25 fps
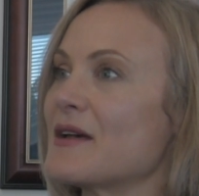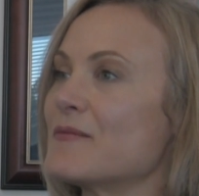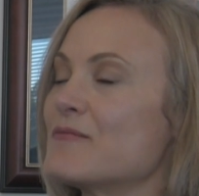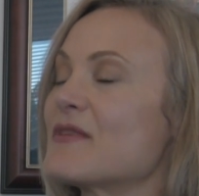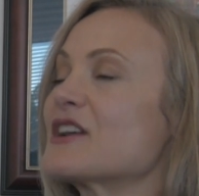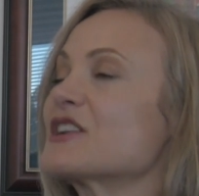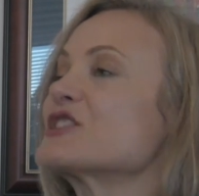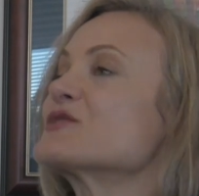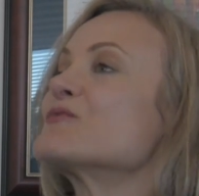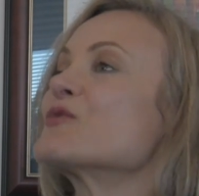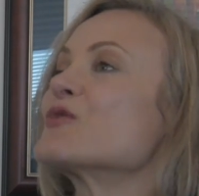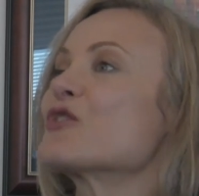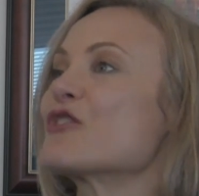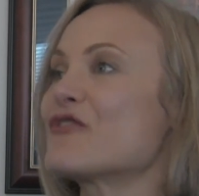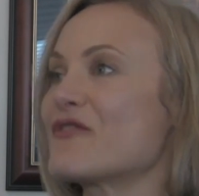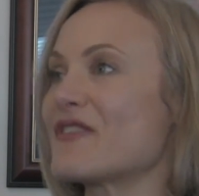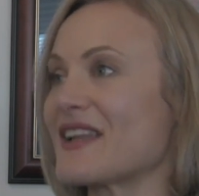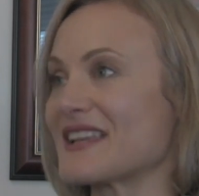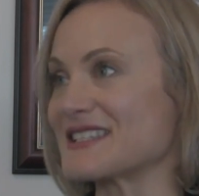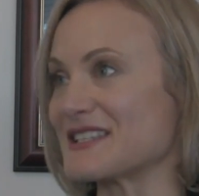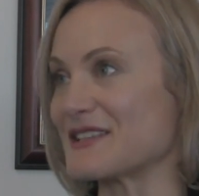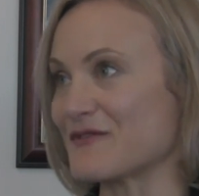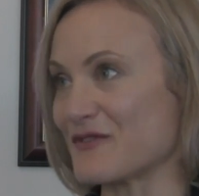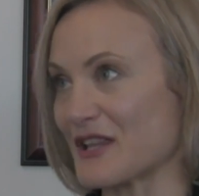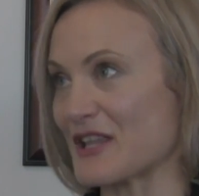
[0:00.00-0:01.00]
much more
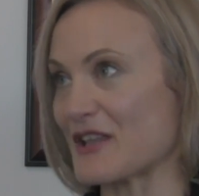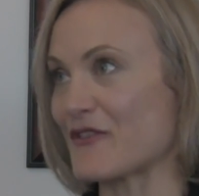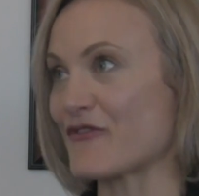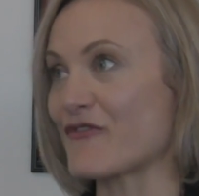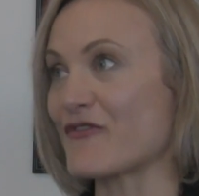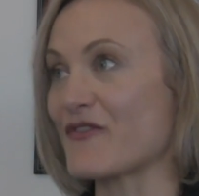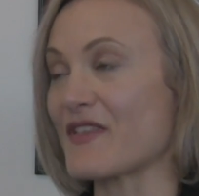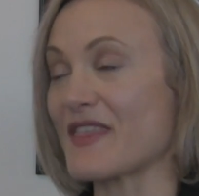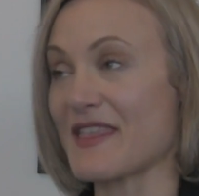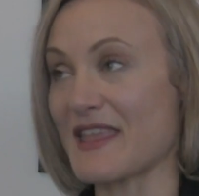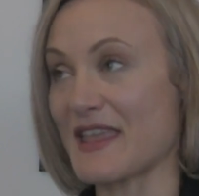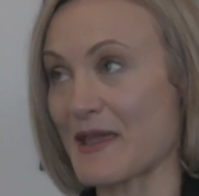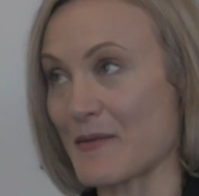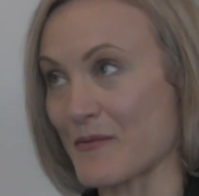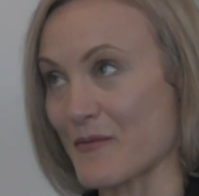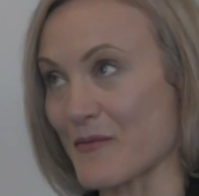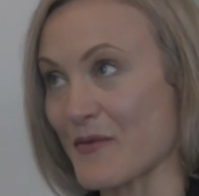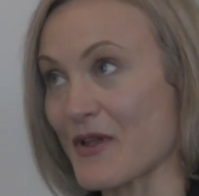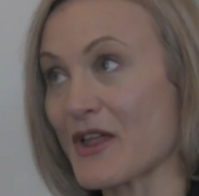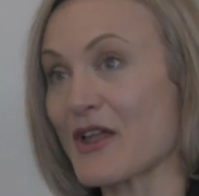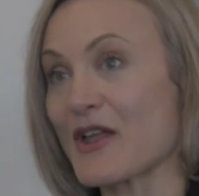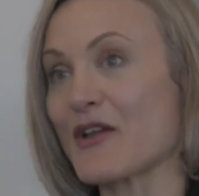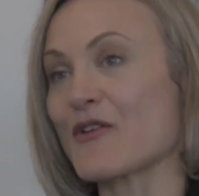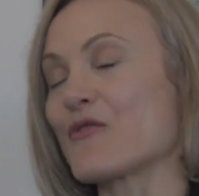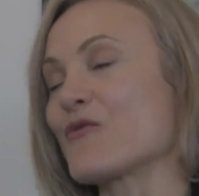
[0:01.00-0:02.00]
effectively for
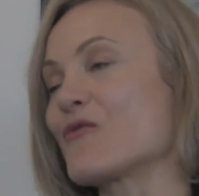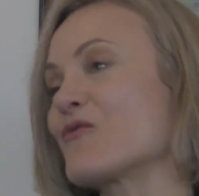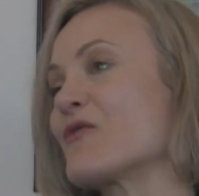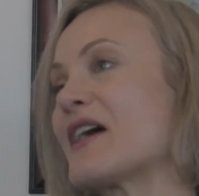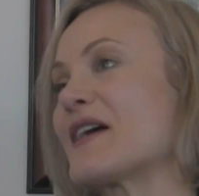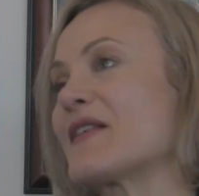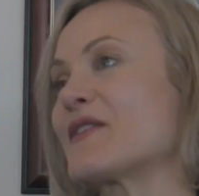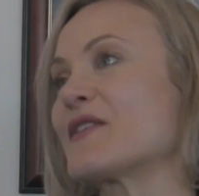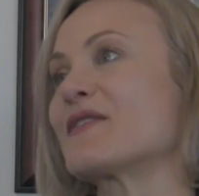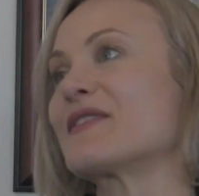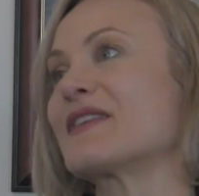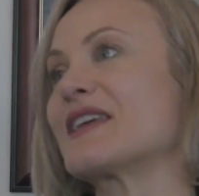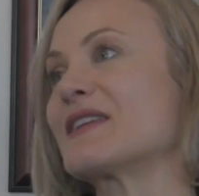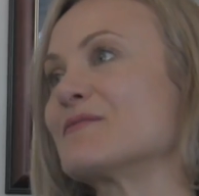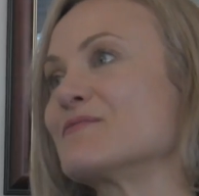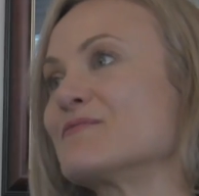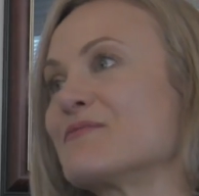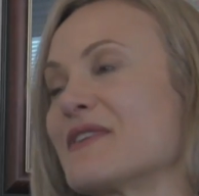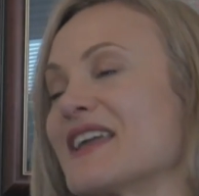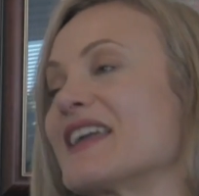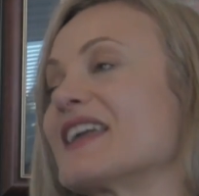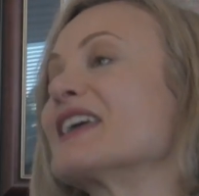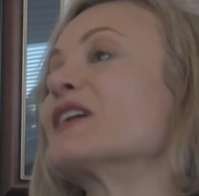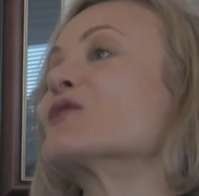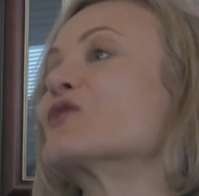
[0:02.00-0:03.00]
them rather than
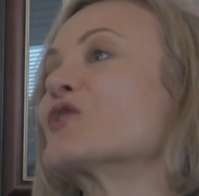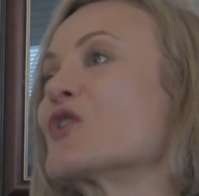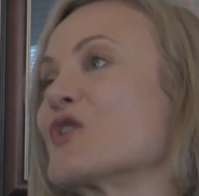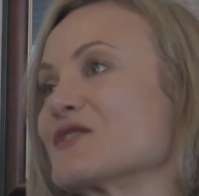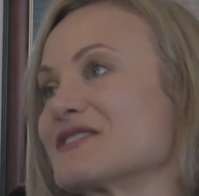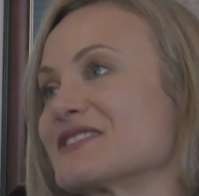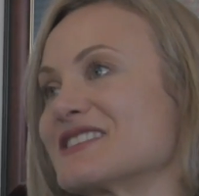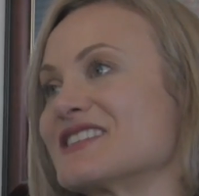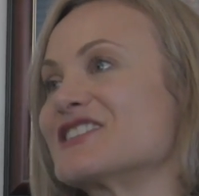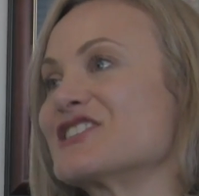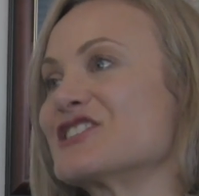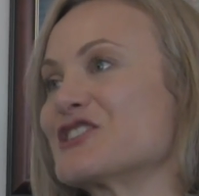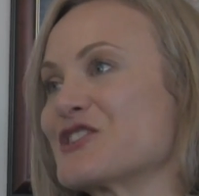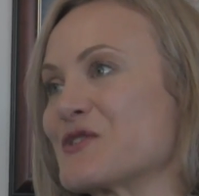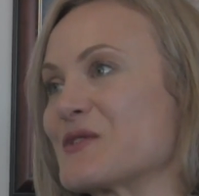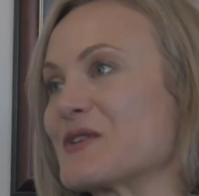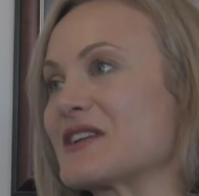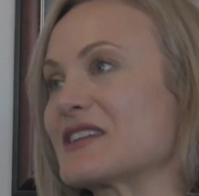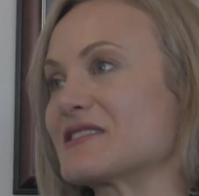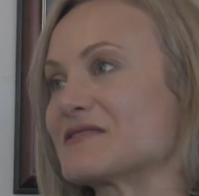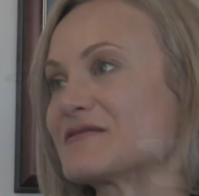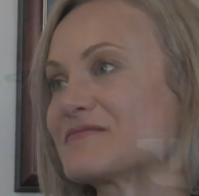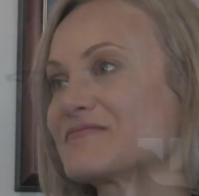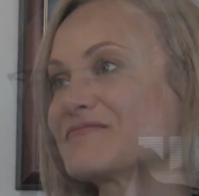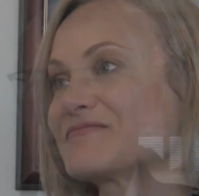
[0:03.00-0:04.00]
being held hostage to it.